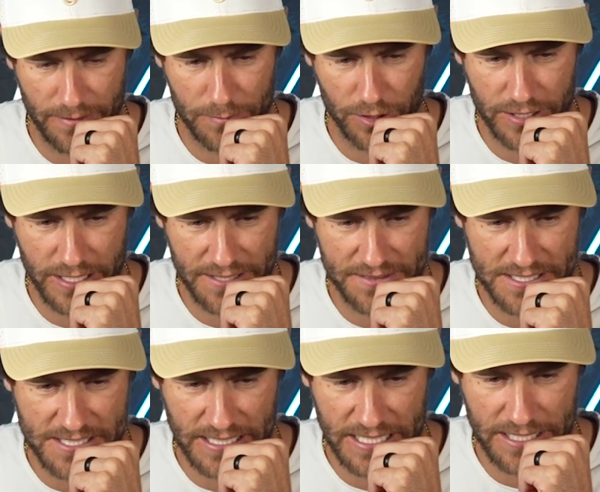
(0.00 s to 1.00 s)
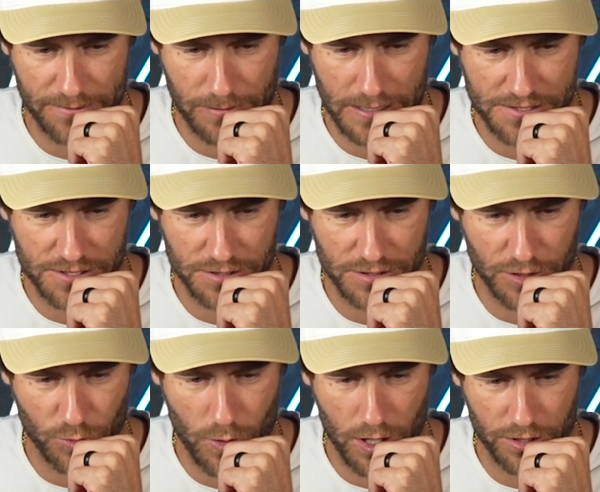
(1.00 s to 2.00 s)
I'm looking at this lead of Russell or
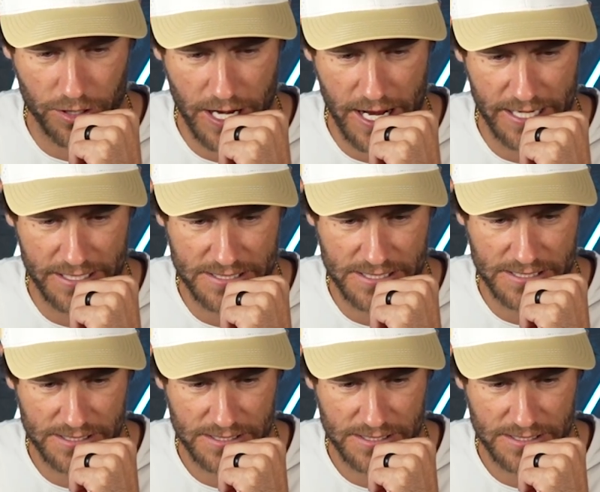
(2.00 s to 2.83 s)
Walker Hayes,